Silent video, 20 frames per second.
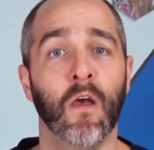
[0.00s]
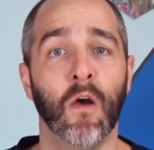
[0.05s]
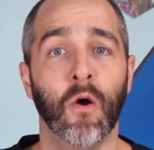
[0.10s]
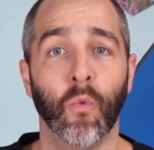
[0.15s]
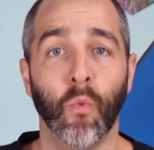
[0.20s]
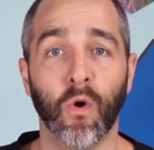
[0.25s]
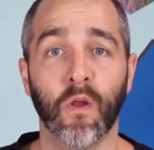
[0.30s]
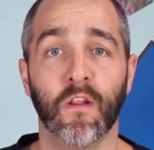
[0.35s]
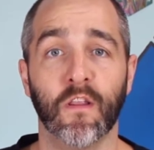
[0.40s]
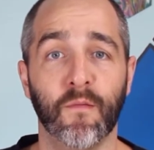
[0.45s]

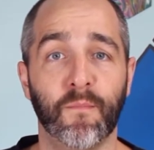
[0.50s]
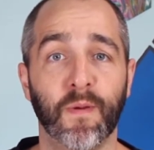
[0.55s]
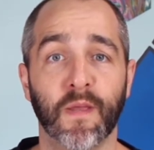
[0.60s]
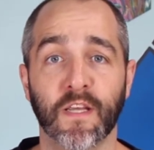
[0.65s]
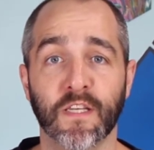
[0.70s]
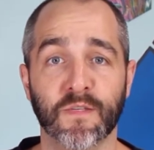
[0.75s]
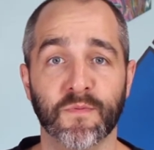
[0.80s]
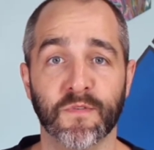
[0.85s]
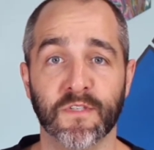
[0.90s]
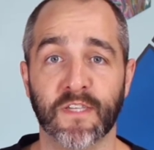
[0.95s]
One of the
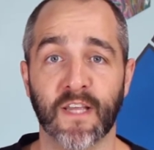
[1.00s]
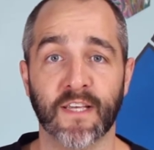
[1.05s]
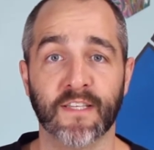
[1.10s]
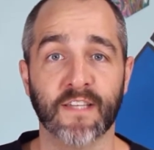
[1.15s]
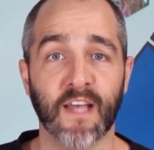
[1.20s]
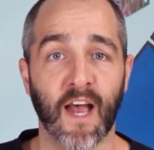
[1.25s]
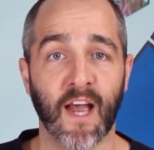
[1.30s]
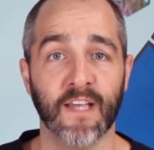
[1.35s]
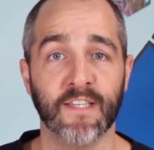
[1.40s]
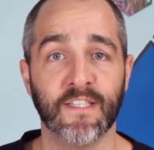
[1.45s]
biggest mistakes
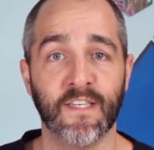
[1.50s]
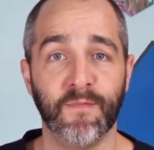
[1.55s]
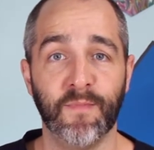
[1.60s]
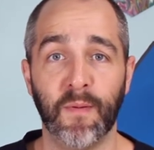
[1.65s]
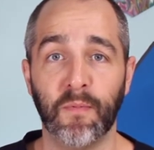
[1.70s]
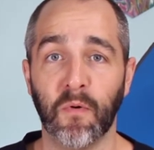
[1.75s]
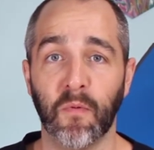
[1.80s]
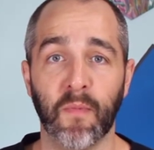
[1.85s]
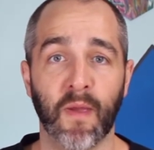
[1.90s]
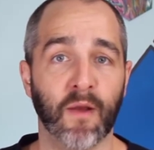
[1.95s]
I see
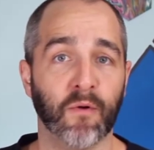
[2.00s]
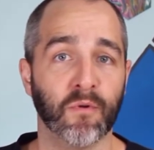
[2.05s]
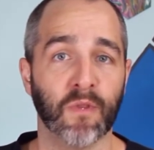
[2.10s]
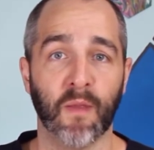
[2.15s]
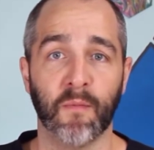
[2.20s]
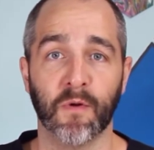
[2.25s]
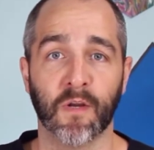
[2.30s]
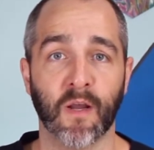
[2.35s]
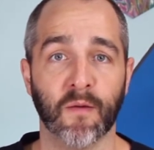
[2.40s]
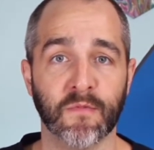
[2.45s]
people make when they
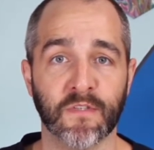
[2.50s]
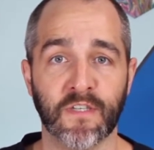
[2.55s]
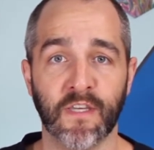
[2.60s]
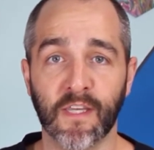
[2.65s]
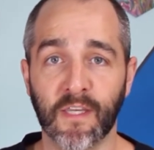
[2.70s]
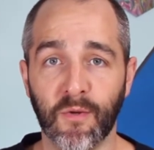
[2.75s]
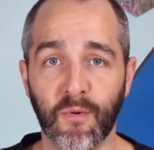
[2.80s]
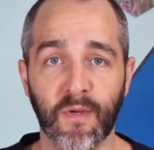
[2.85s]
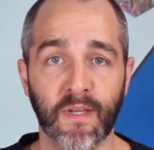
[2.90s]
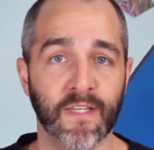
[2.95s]
become a
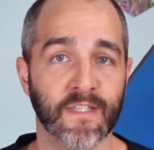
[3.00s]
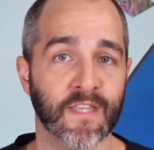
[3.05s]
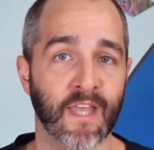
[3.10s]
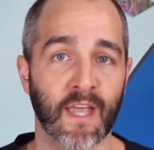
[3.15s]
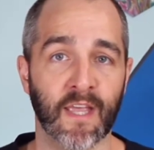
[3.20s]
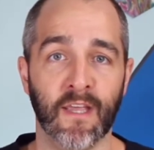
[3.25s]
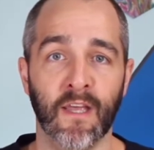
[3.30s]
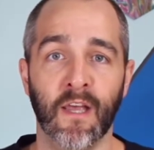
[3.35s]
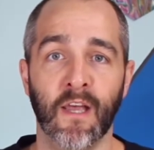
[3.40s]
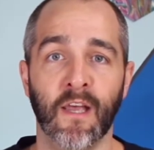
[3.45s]
CQE is
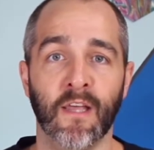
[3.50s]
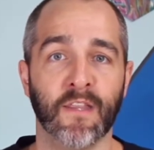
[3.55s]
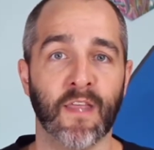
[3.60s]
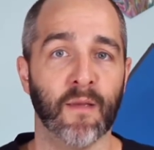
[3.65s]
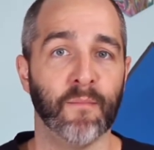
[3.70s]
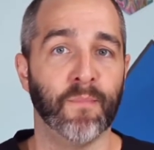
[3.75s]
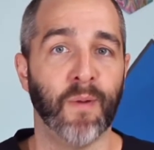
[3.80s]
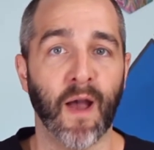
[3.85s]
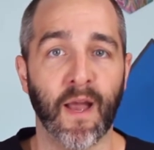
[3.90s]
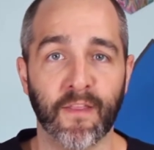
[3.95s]
they
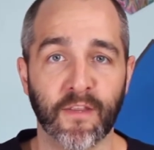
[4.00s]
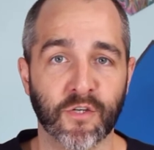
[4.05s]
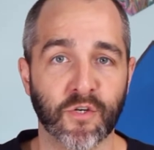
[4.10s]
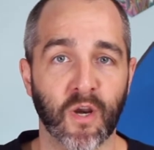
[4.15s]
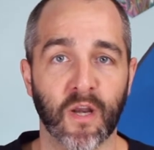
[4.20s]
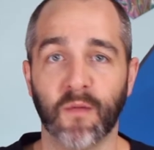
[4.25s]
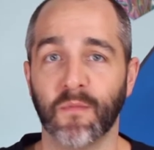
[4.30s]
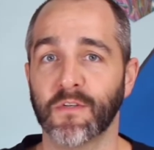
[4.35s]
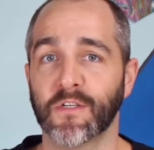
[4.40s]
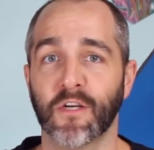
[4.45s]
buy the
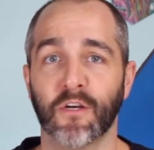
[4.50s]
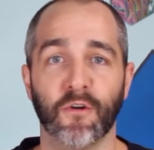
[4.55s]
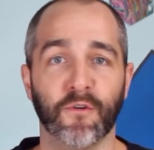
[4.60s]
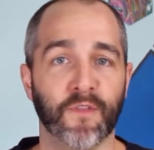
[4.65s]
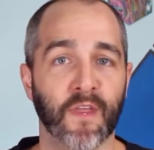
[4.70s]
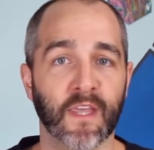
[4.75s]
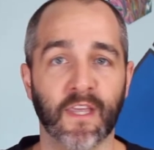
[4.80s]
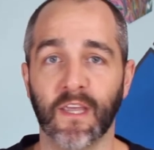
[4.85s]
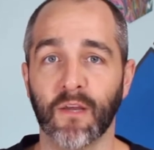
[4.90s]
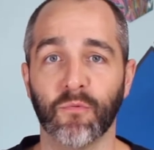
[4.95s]
training material,
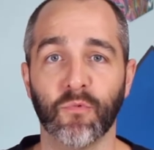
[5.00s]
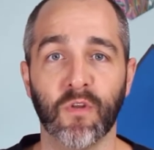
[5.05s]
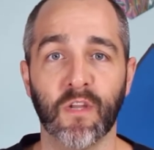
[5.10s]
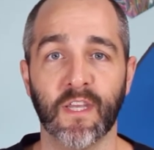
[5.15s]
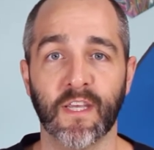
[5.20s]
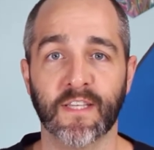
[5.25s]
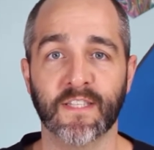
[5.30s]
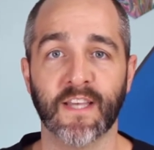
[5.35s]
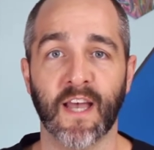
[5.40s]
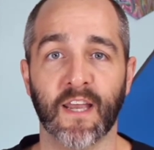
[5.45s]
they get really
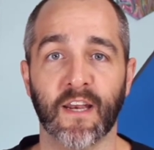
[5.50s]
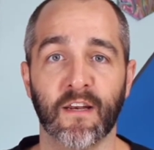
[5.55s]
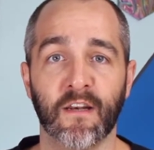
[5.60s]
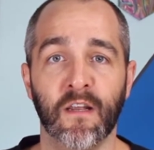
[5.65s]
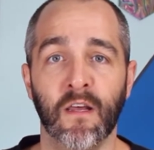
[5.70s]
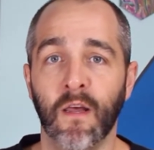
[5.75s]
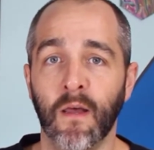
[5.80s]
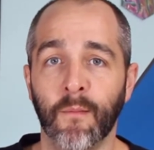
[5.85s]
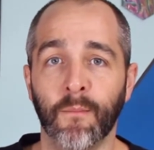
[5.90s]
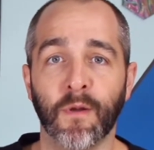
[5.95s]
excited,
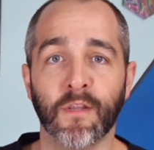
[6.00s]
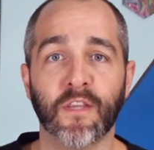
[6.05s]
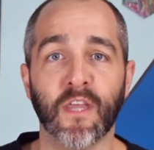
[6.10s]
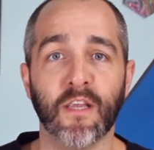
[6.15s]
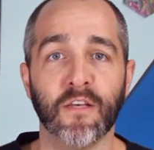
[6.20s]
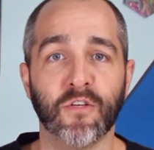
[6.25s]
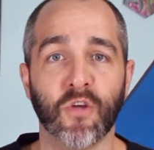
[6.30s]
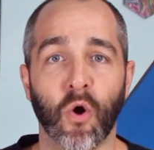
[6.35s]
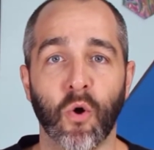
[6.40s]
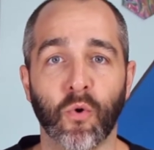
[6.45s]
but they
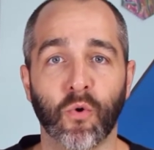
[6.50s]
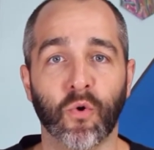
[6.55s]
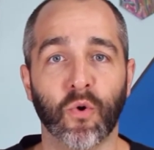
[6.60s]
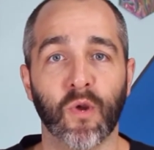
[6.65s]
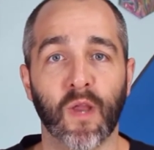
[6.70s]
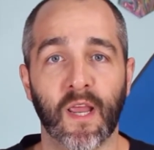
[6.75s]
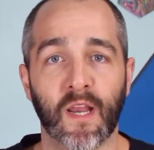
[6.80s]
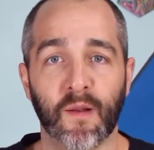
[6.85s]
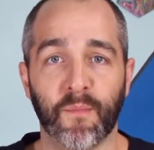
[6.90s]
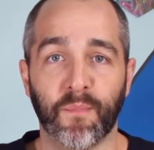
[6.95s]
don't
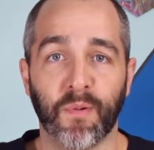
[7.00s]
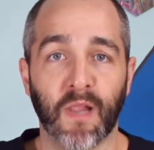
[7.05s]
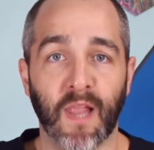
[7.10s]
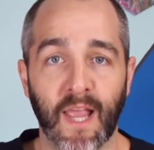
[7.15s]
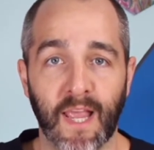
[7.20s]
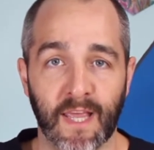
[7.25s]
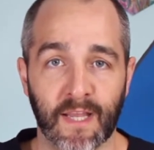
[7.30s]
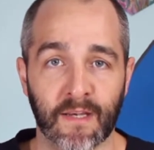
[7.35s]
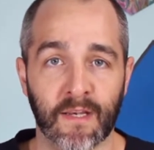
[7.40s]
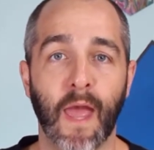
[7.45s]
create a
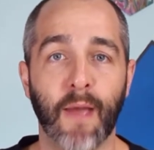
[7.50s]
plan.